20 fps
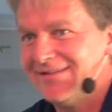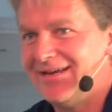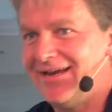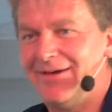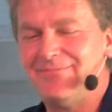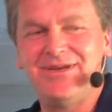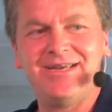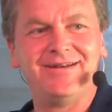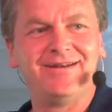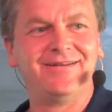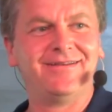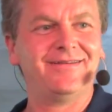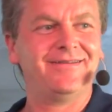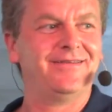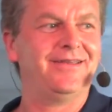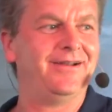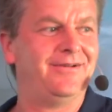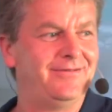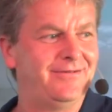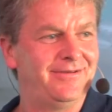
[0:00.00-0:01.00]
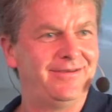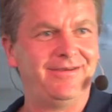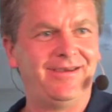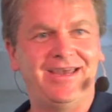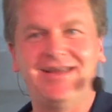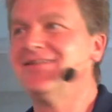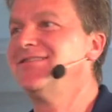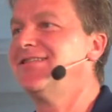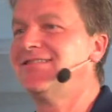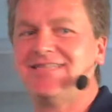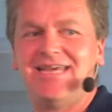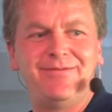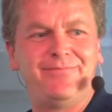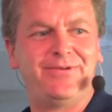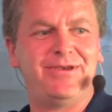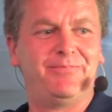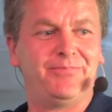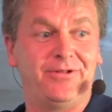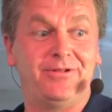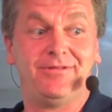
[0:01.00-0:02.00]
I mean, you know, and it's the same
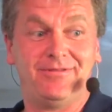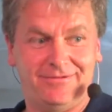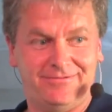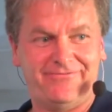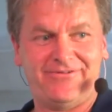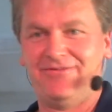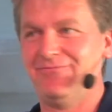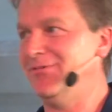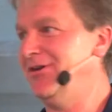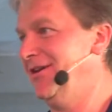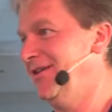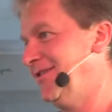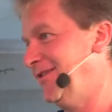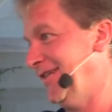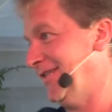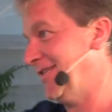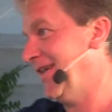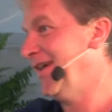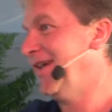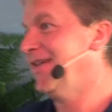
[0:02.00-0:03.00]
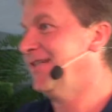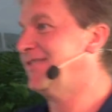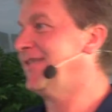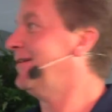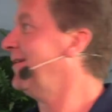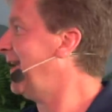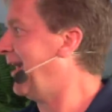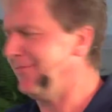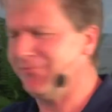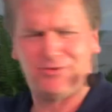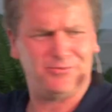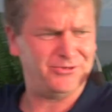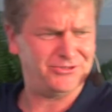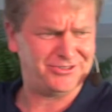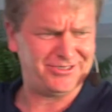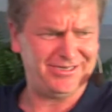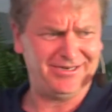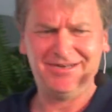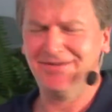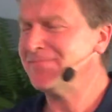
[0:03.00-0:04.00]
people. 5 minutes, yes. Yeah, I'm
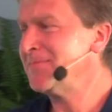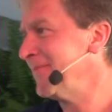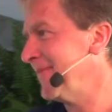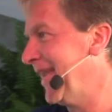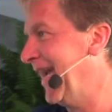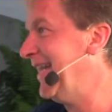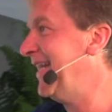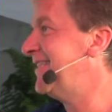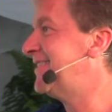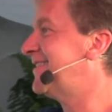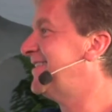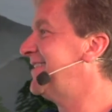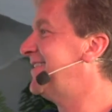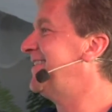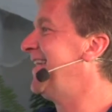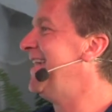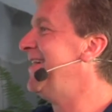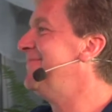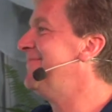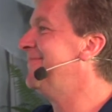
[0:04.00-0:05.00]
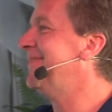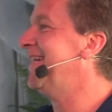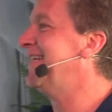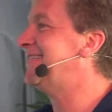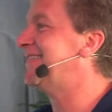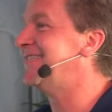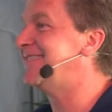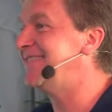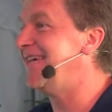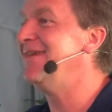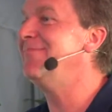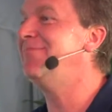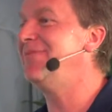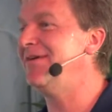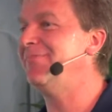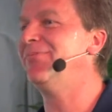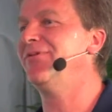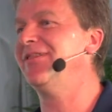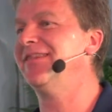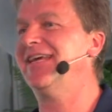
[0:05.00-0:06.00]
almost done. And it's the same
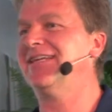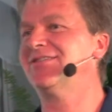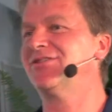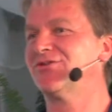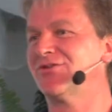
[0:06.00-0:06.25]
people that